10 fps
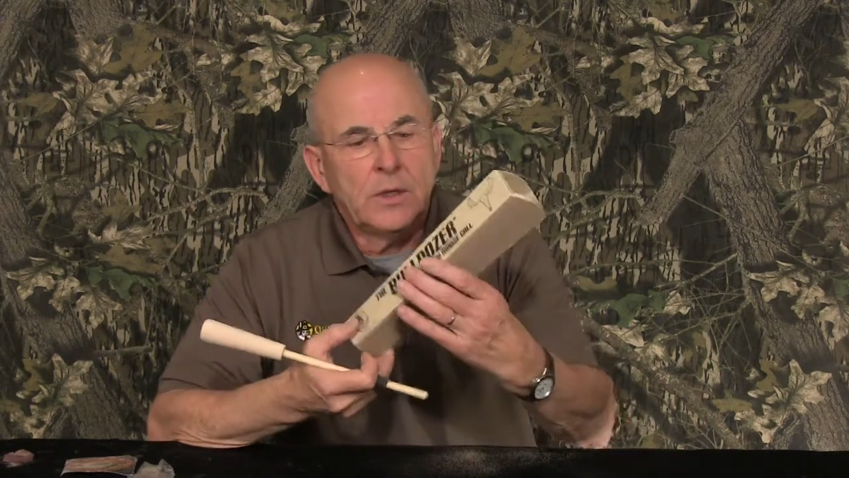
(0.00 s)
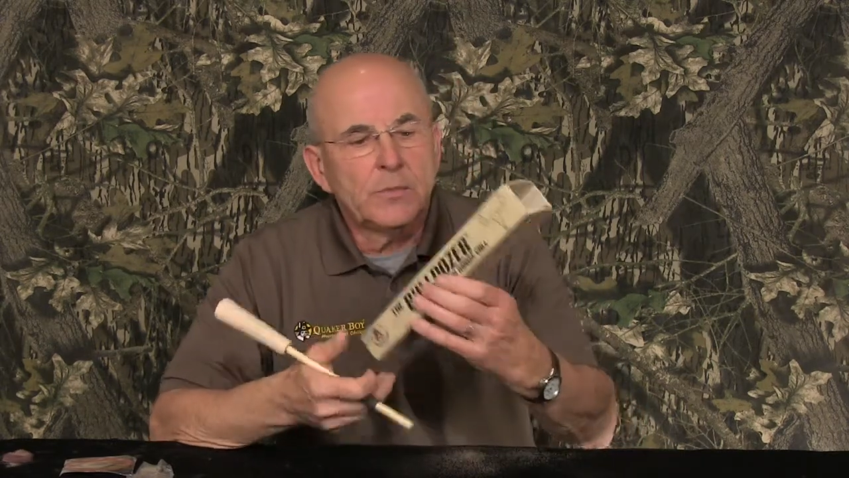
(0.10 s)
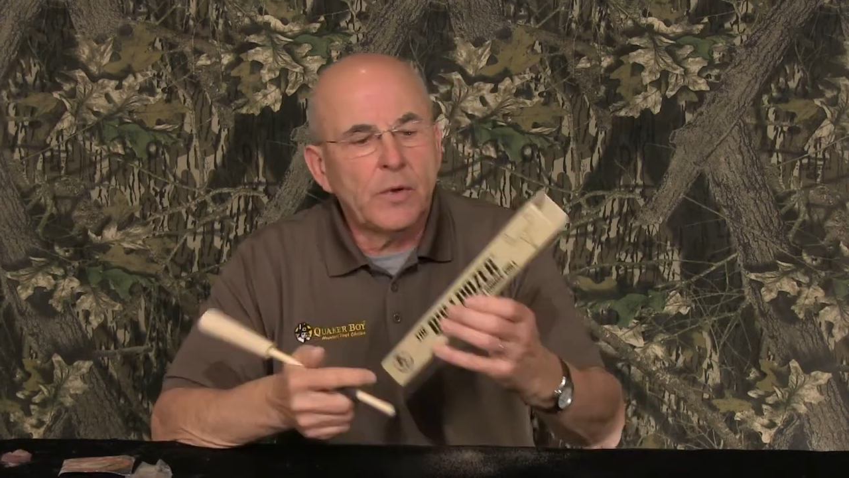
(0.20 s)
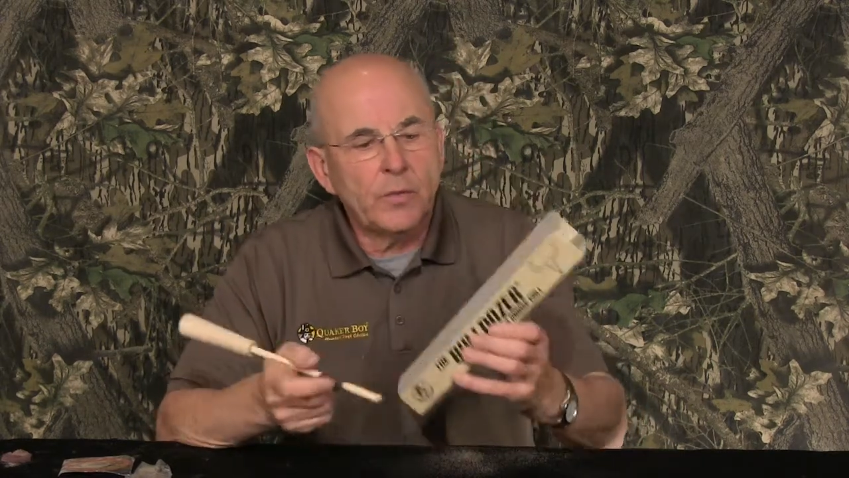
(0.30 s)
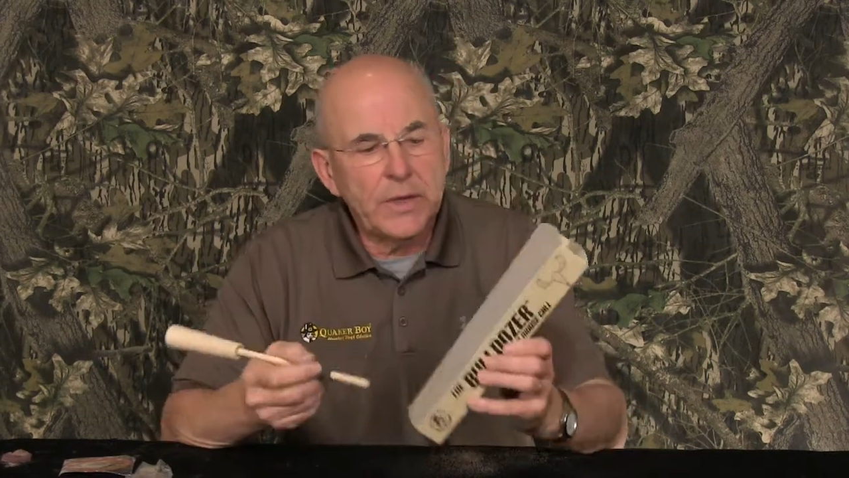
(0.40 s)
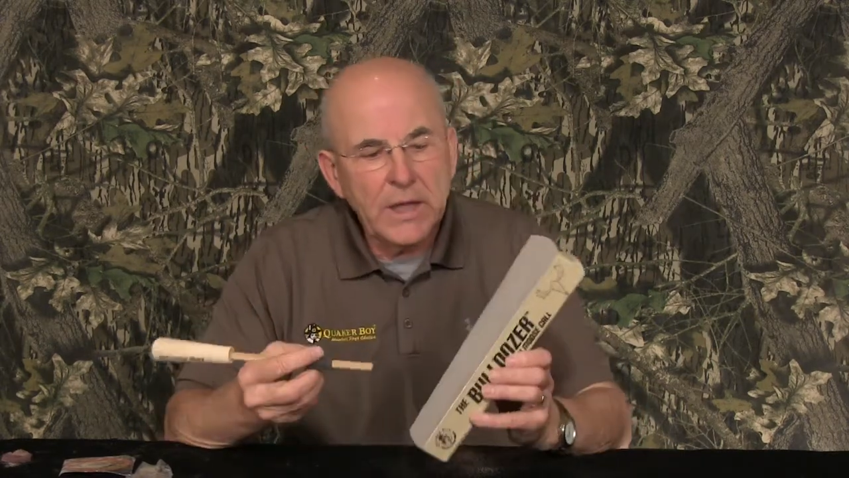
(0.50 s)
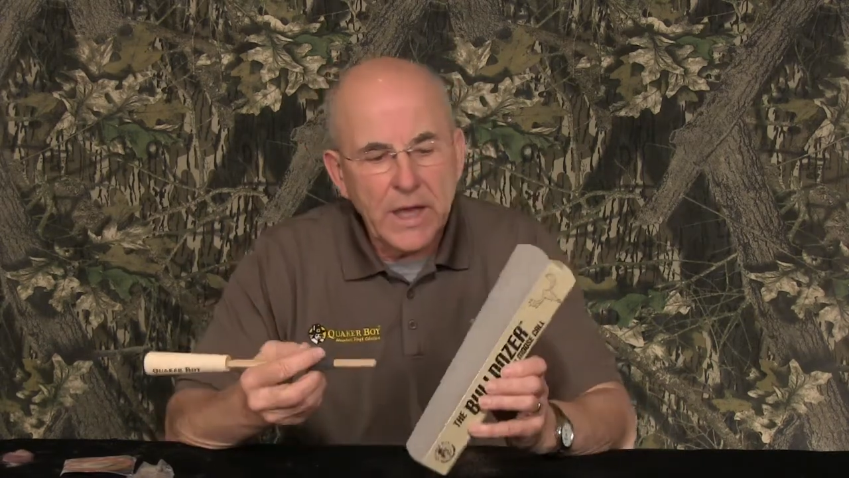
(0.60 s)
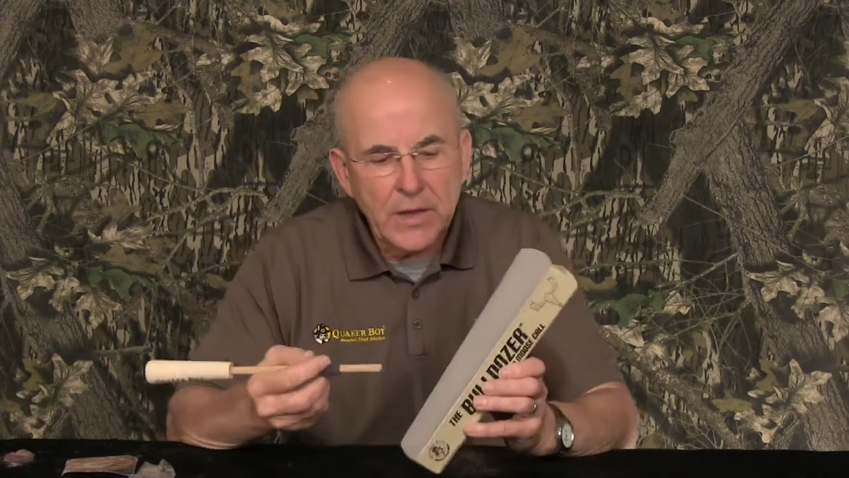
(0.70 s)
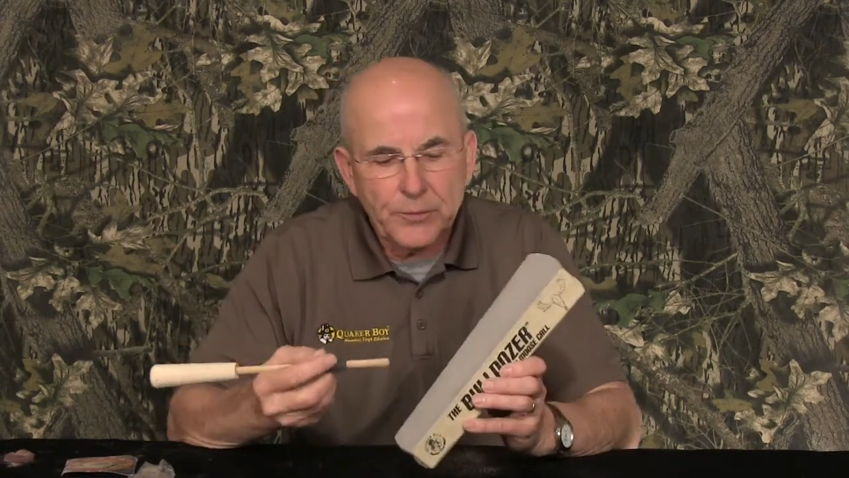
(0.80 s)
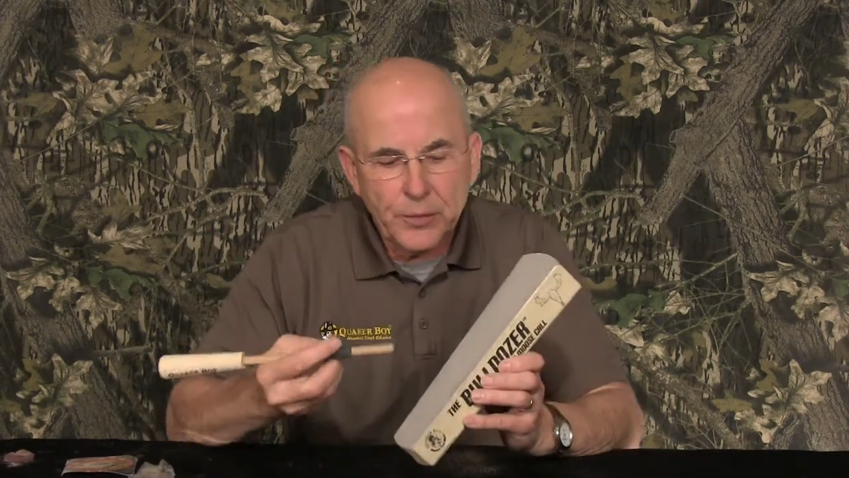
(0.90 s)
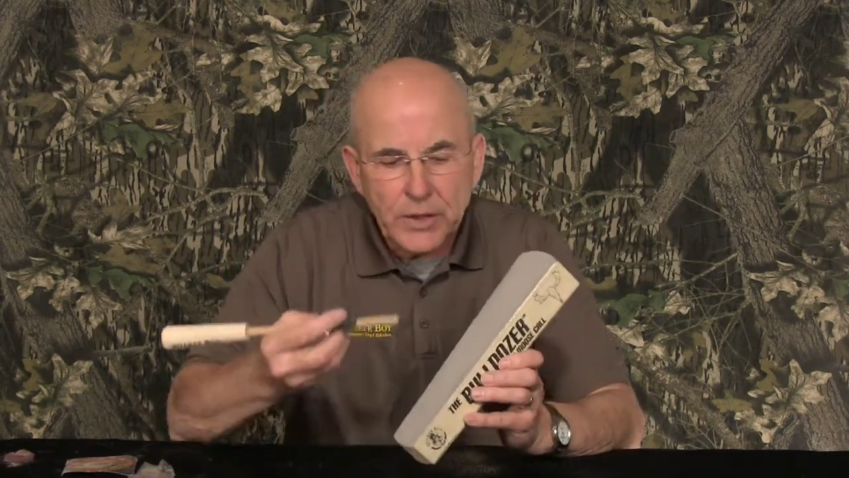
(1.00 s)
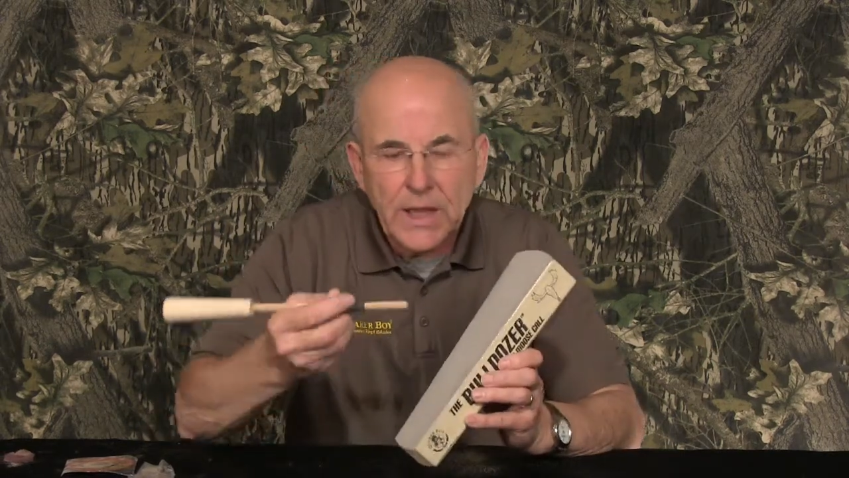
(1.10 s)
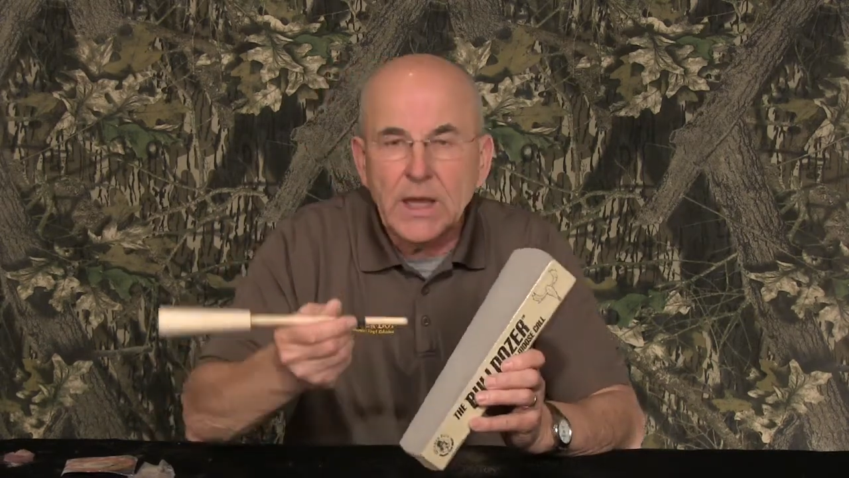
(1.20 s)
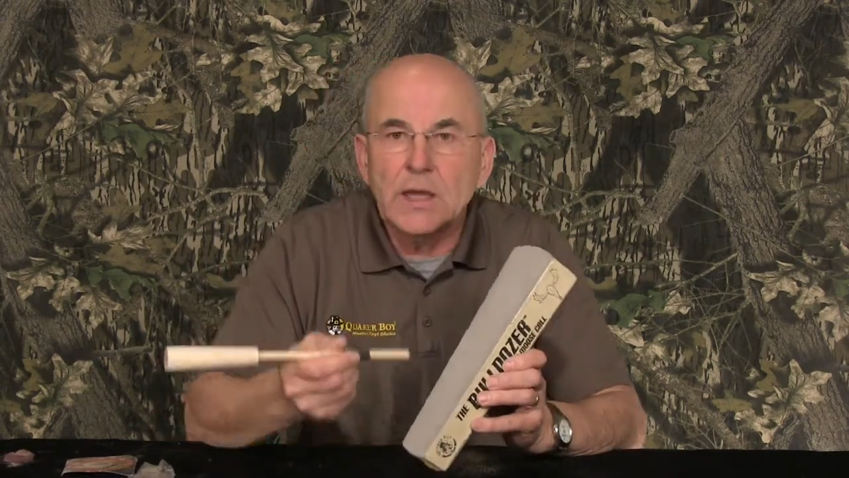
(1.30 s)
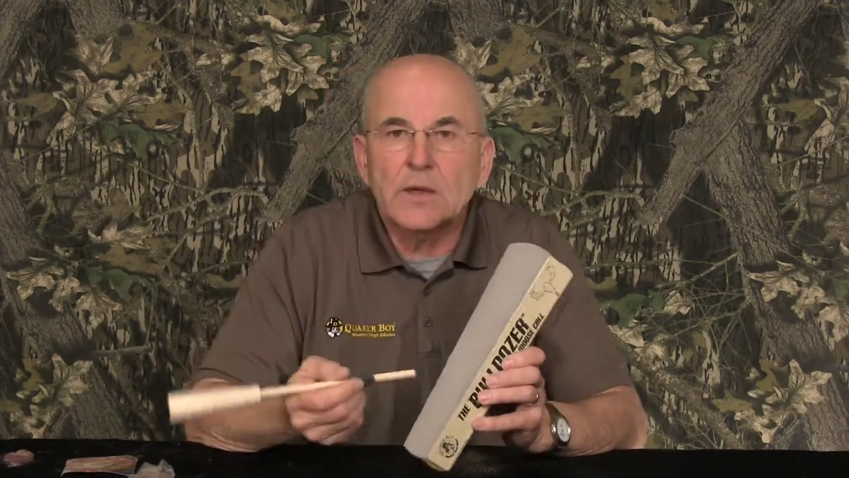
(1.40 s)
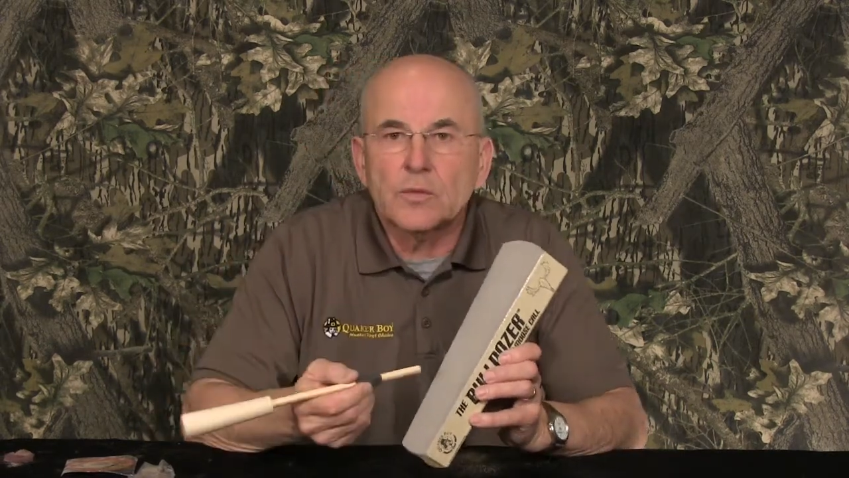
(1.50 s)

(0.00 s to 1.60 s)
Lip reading: But we have put a